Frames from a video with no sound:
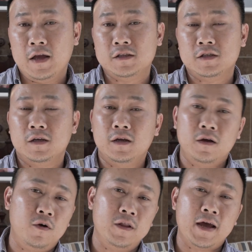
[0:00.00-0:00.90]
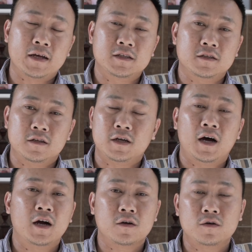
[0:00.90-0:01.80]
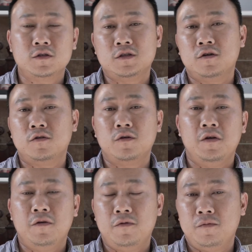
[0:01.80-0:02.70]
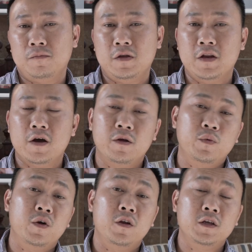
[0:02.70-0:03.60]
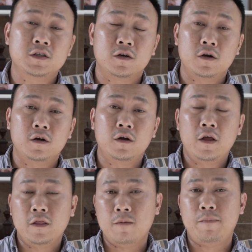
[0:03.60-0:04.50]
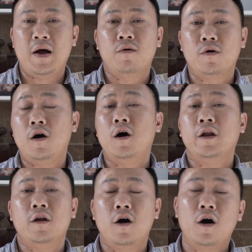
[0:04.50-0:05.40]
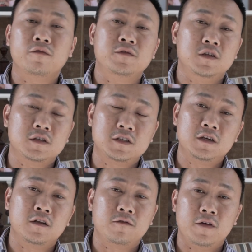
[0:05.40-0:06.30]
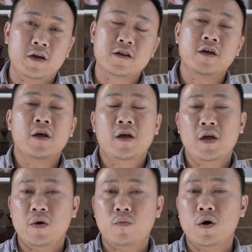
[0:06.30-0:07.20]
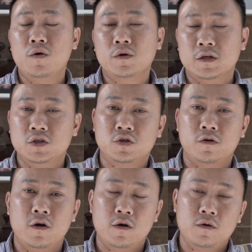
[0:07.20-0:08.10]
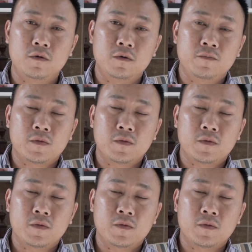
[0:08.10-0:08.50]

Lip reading: it only acts as a toggle, so it will only turn the power on and off to the ceiling fan. It will not control